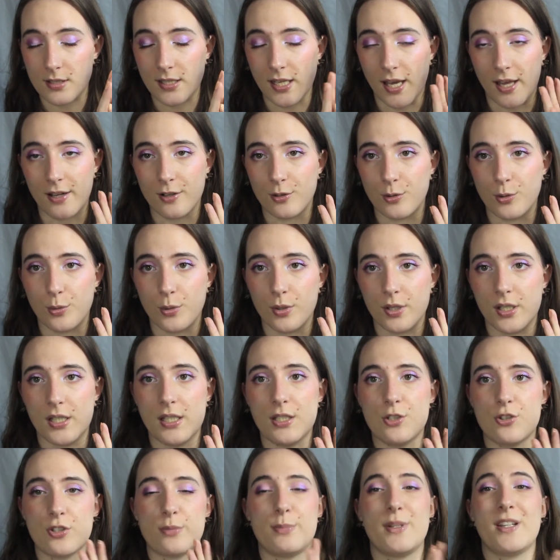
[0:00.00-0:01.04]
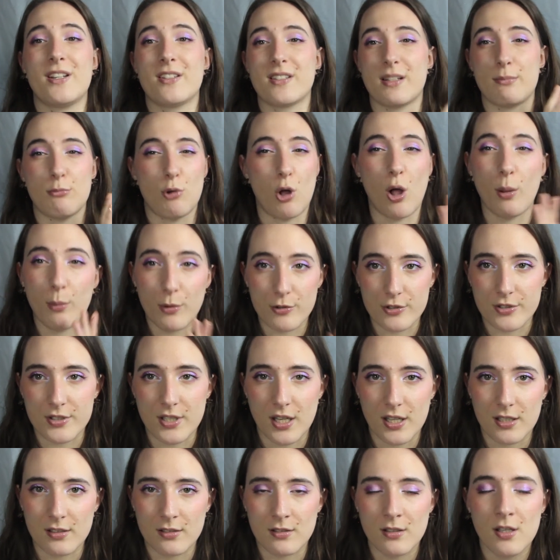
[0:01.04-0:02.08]
category just because I'm almost
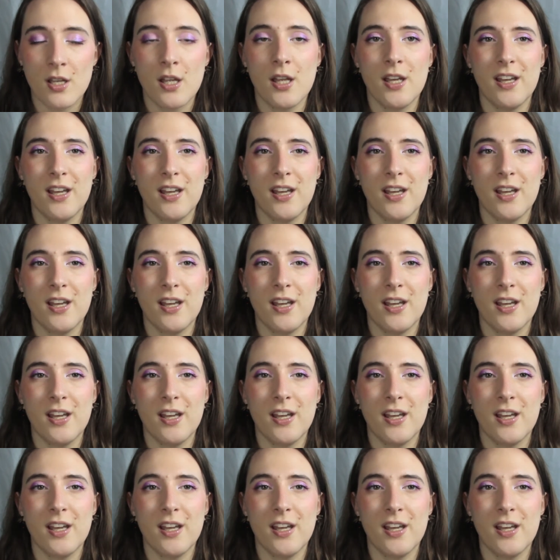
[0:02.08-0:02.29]
done